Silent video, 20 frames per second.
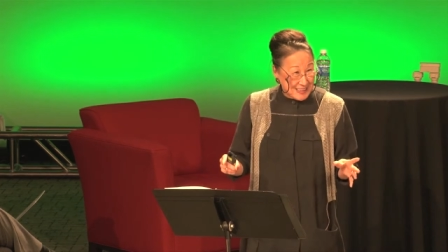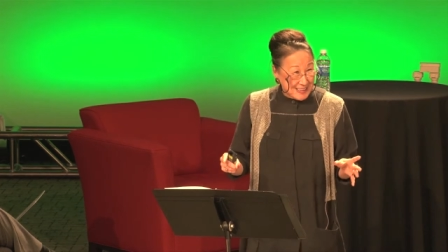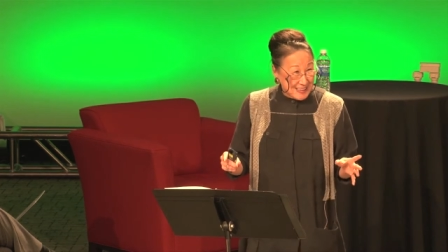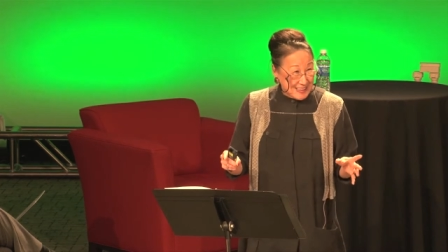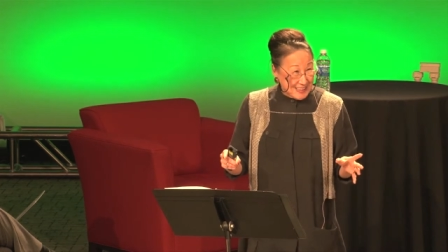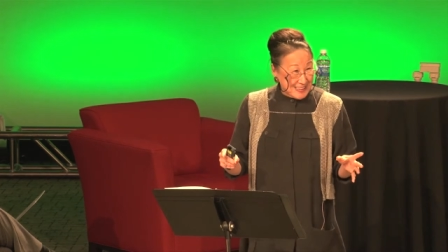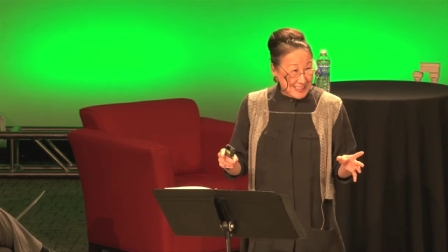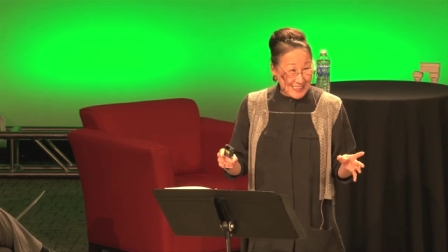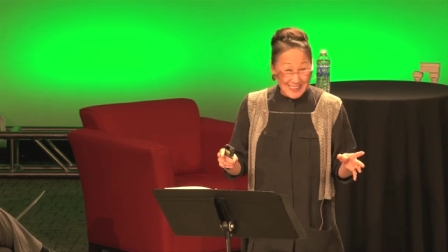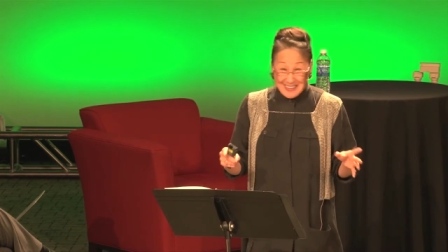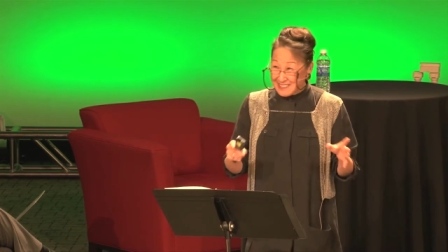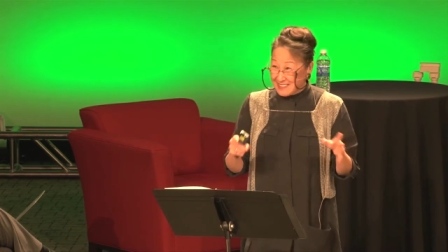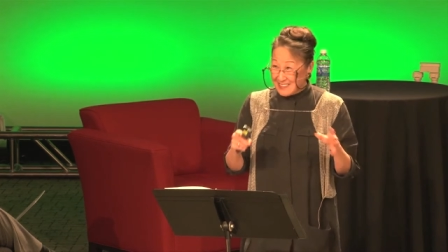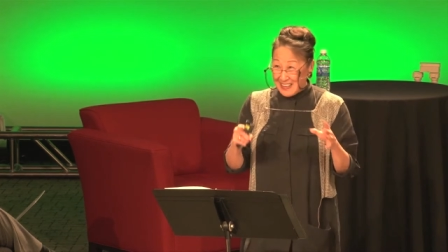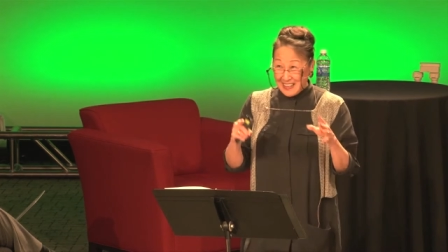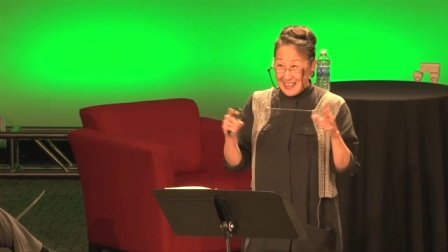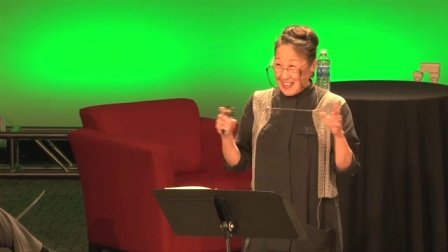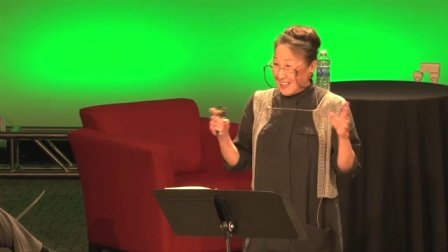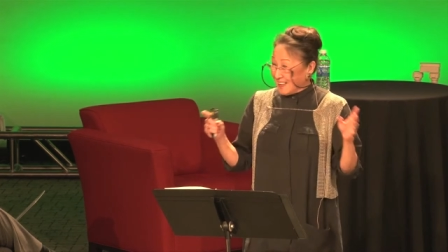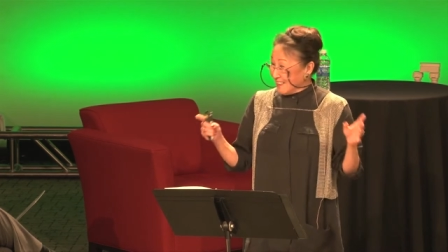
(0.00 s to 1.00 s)
He says,
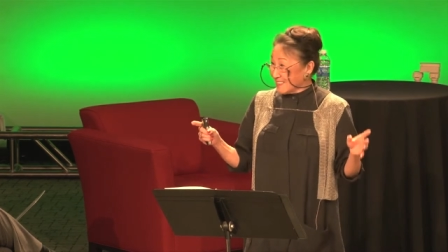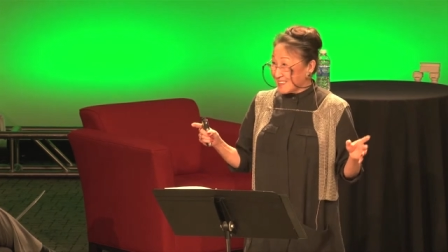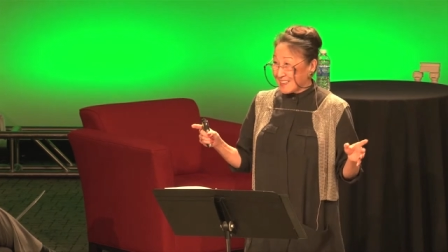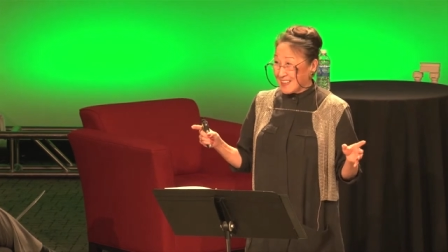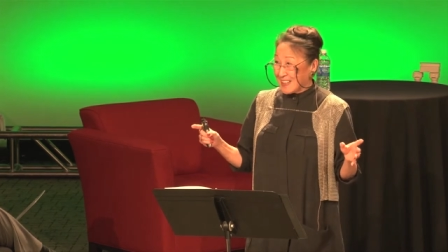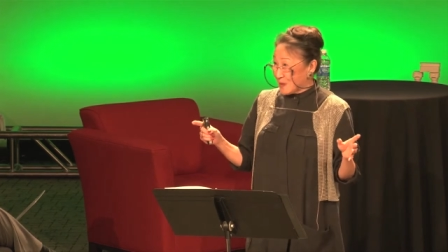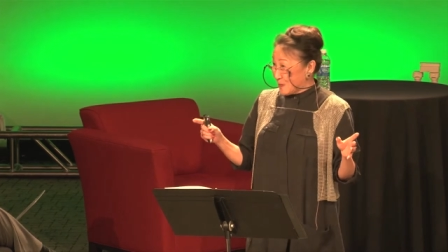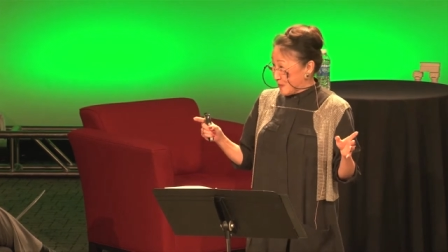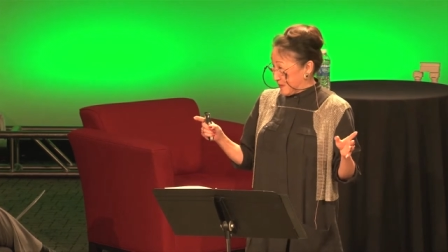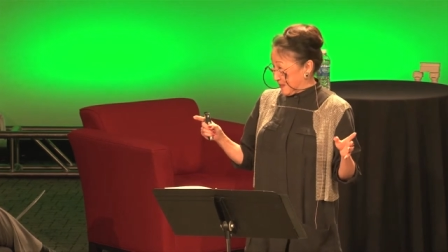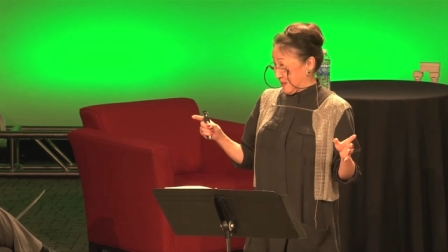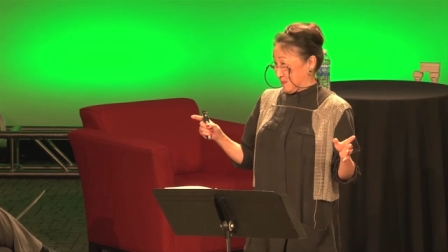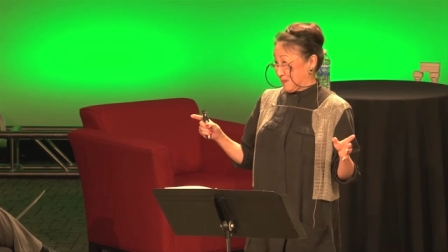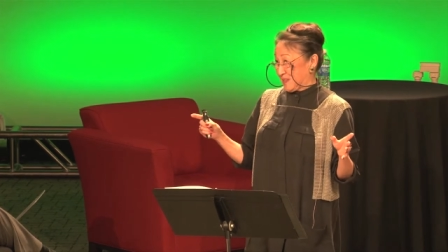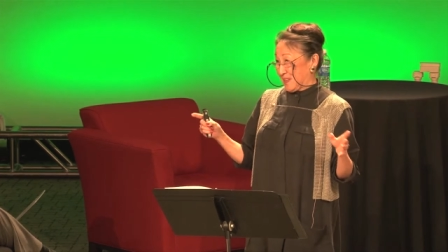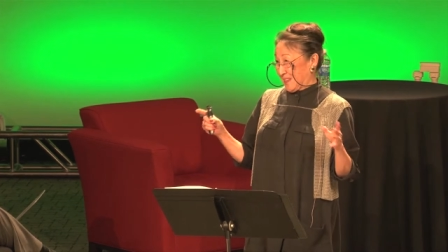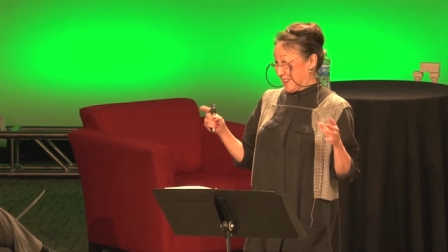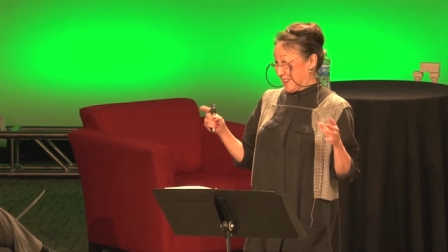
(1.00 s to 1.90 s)
I don't care where I'm going.